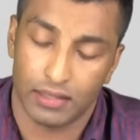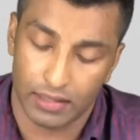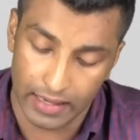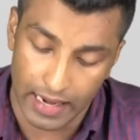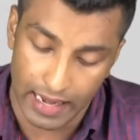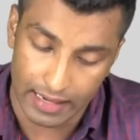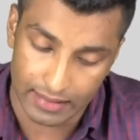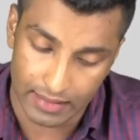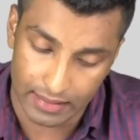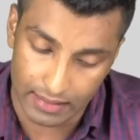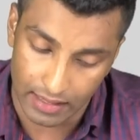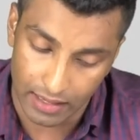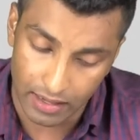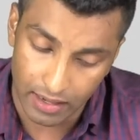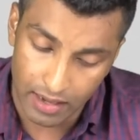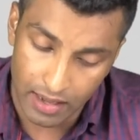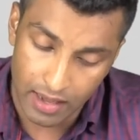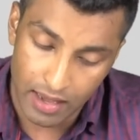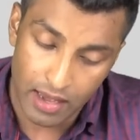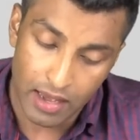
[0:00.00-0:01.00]
So
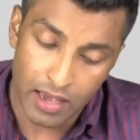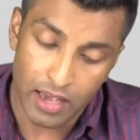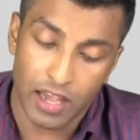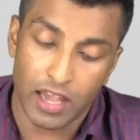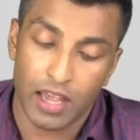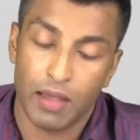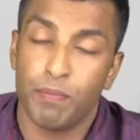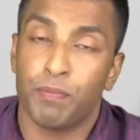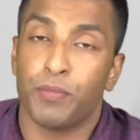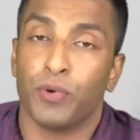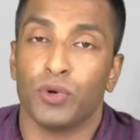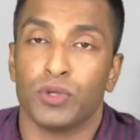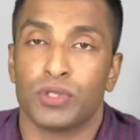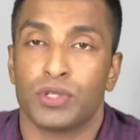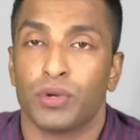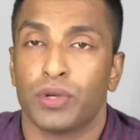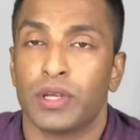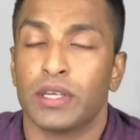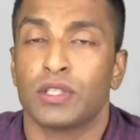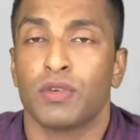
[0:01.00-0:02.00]
taxes are
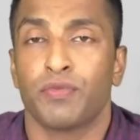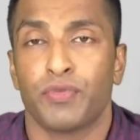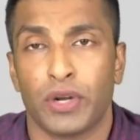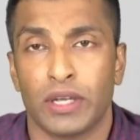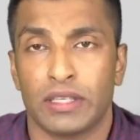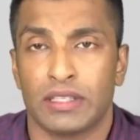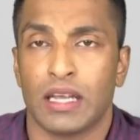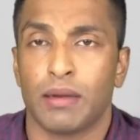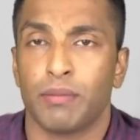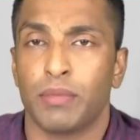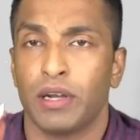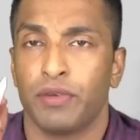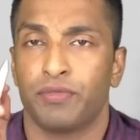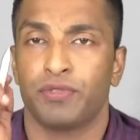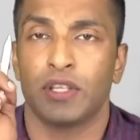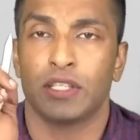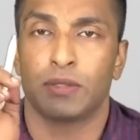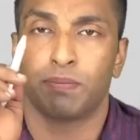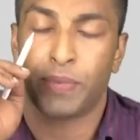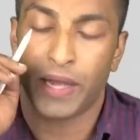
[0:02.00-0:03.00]
imposed. Okay, so for
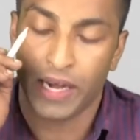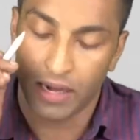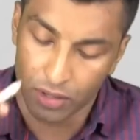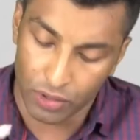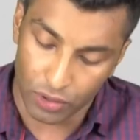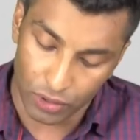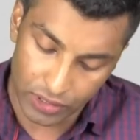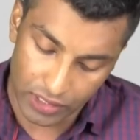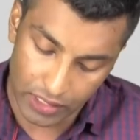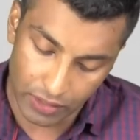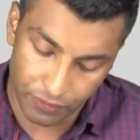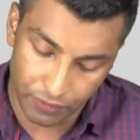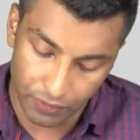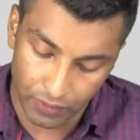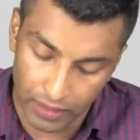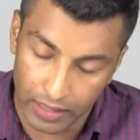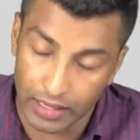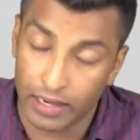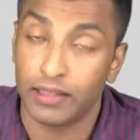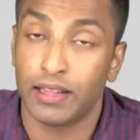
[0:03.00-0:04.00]
example, if this pen
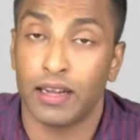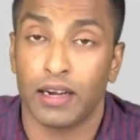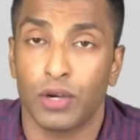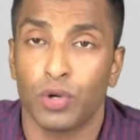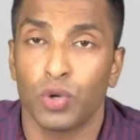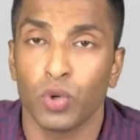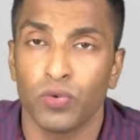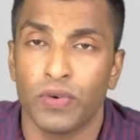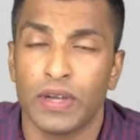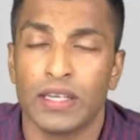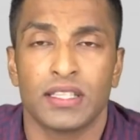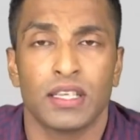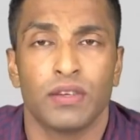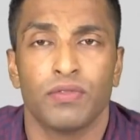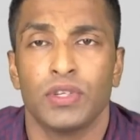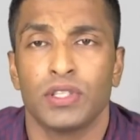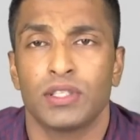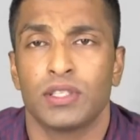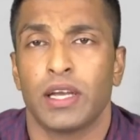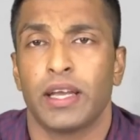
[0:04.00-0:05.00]
cost, if there are
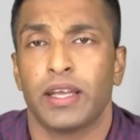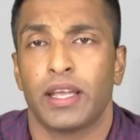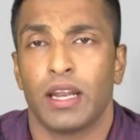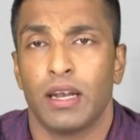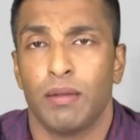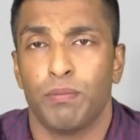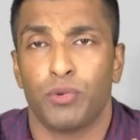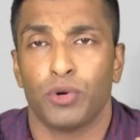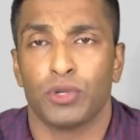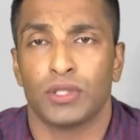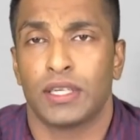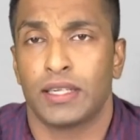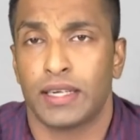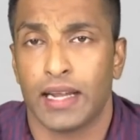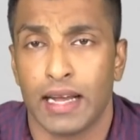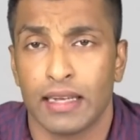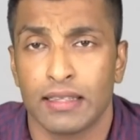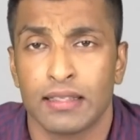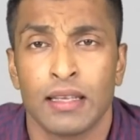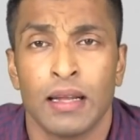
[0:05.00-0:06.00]
two ways in which I can
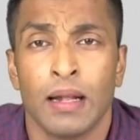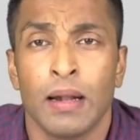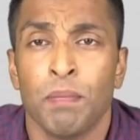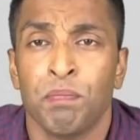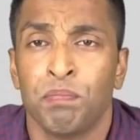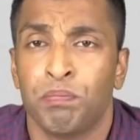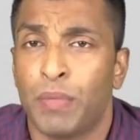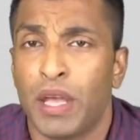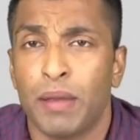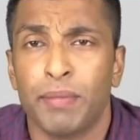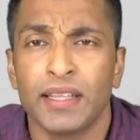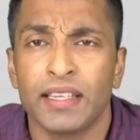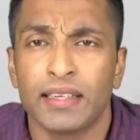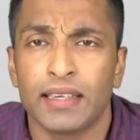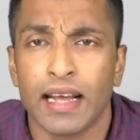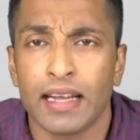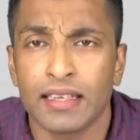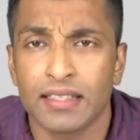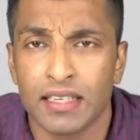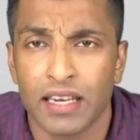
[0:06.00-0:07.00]
impose a tax.
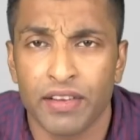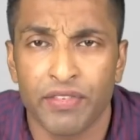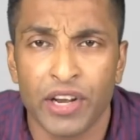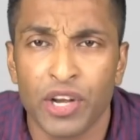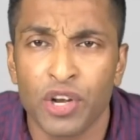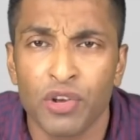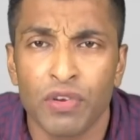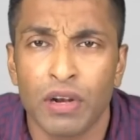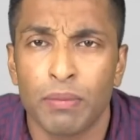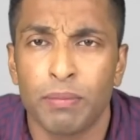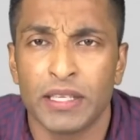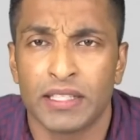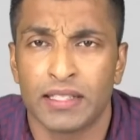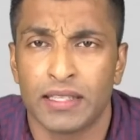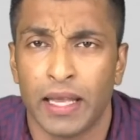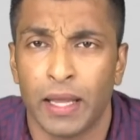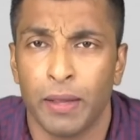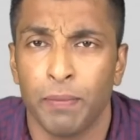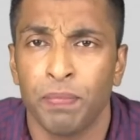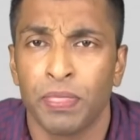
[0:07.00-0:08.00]
Maybe the tax revenue
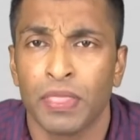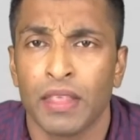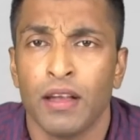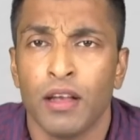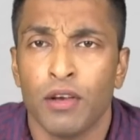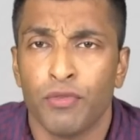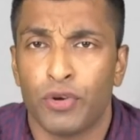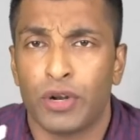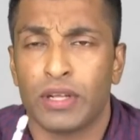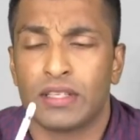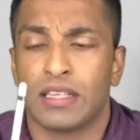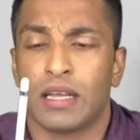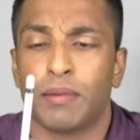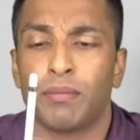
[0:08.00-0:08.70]
will be same.